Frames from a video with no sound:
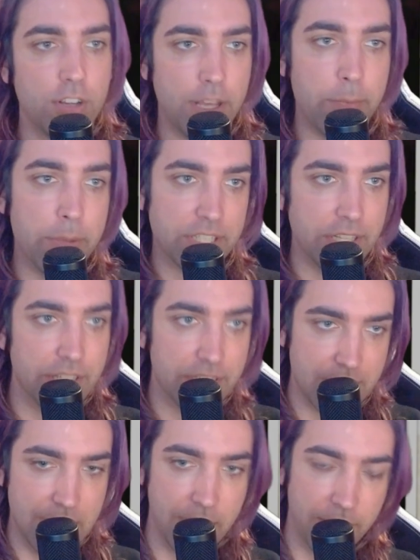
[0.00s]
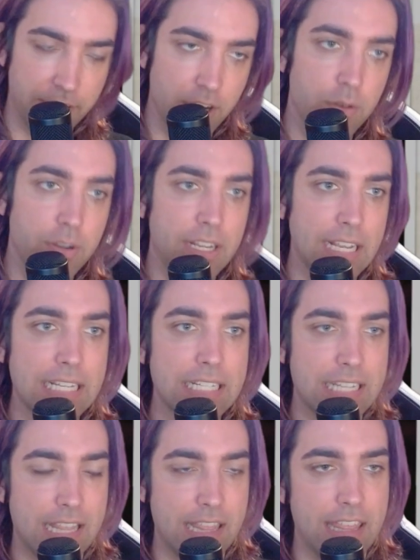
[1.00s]
gimmick to this scenario
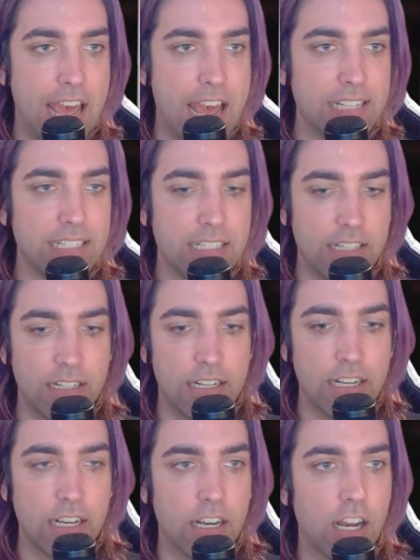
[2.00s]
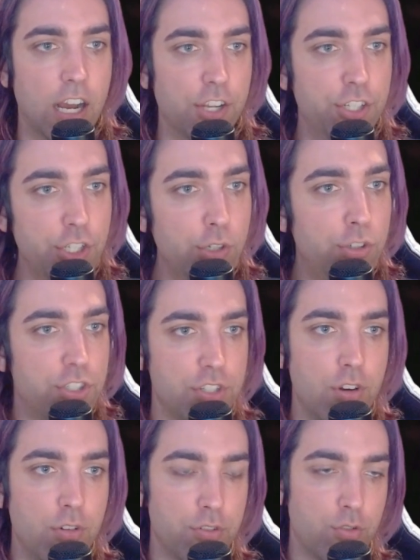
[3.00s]
is that a huge
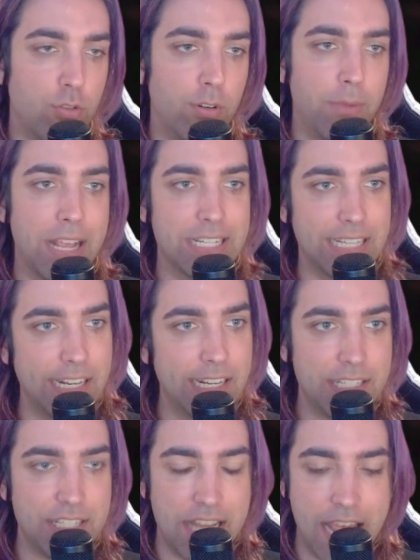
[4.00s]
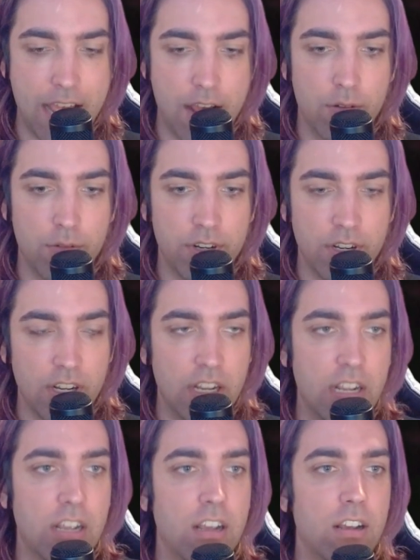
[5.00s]
snowstorm has hit a town
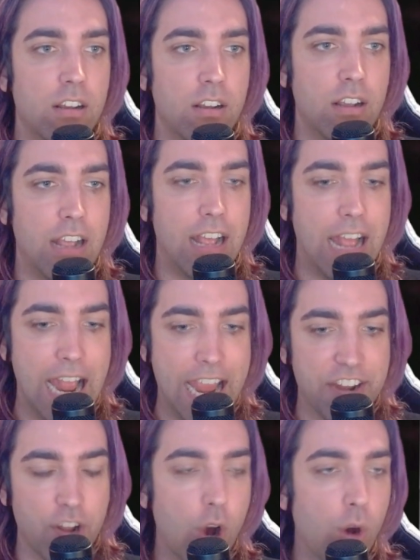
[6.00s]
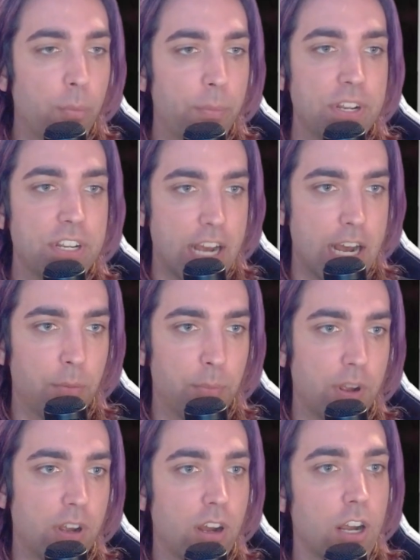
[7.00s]
and opened up
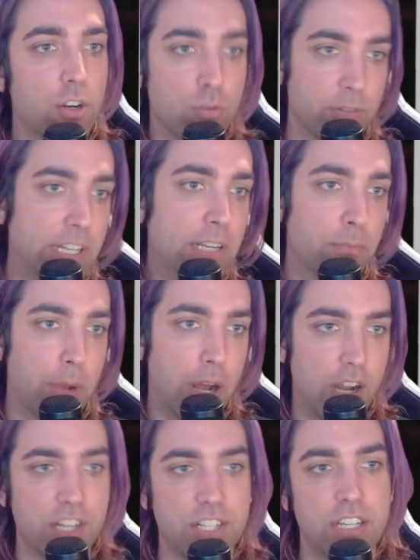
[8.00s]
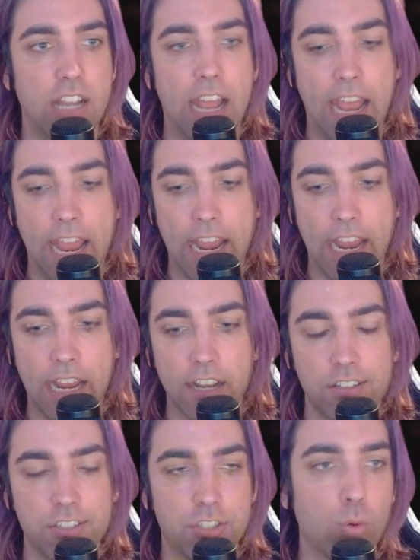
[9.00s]
a green box, a
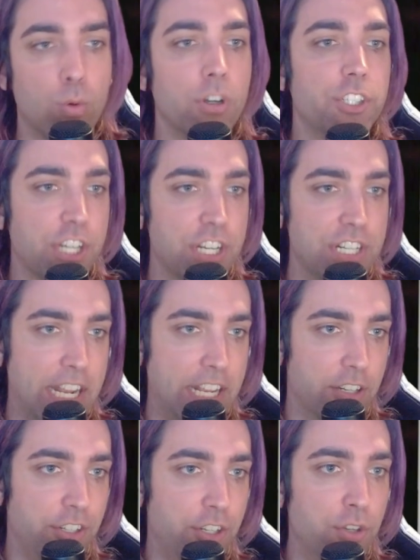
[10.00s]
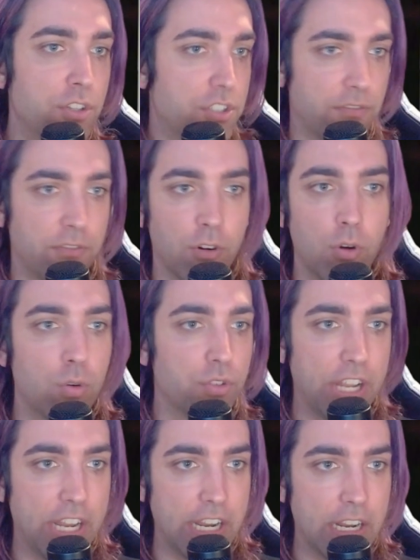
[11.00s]
storage container used for
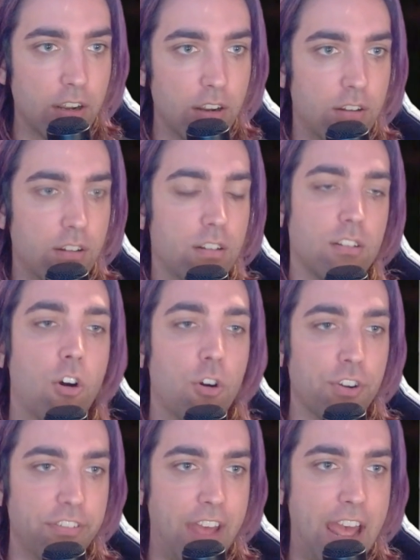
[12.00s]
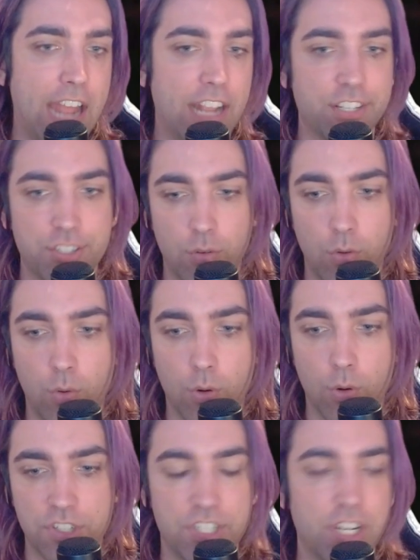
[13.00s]
holding artifacts
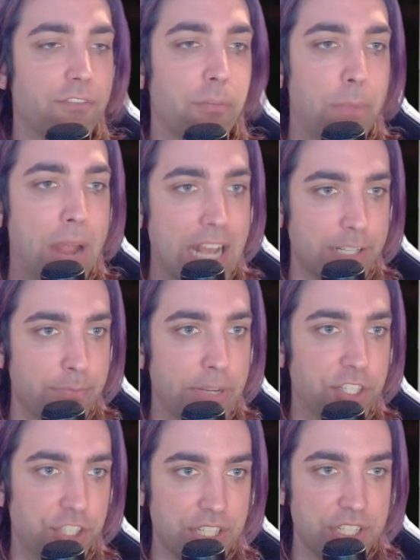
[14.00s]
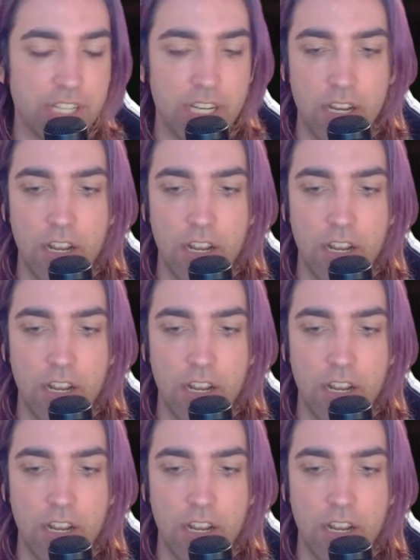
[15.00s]
or stuff from past missions